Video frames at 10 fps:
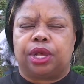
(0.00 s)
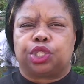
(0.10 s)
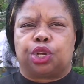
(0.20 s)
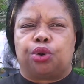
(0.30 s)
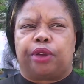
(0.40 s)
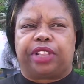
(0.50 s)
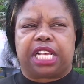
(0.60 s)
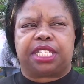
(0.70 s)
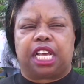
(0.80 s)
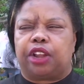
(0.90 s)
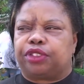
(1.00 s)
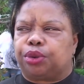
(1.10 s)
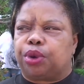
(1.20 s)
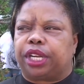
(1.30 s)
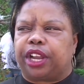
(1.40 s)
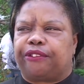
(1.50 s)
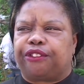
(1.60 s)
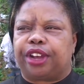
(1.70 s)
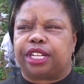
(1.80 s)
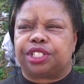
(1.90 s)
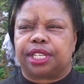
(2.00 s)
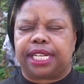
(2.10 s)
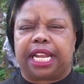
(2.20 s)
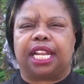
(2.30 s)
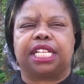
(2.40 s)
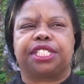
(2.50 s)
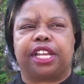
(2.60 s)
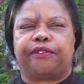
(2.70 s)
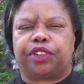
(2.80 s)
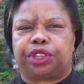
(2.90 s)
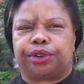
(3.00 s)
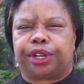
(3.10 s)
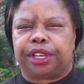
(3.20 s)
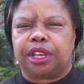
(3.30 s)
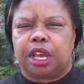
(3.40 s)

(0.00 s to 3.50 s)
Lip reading: So if they sell it to one of their friends, they list it for 30,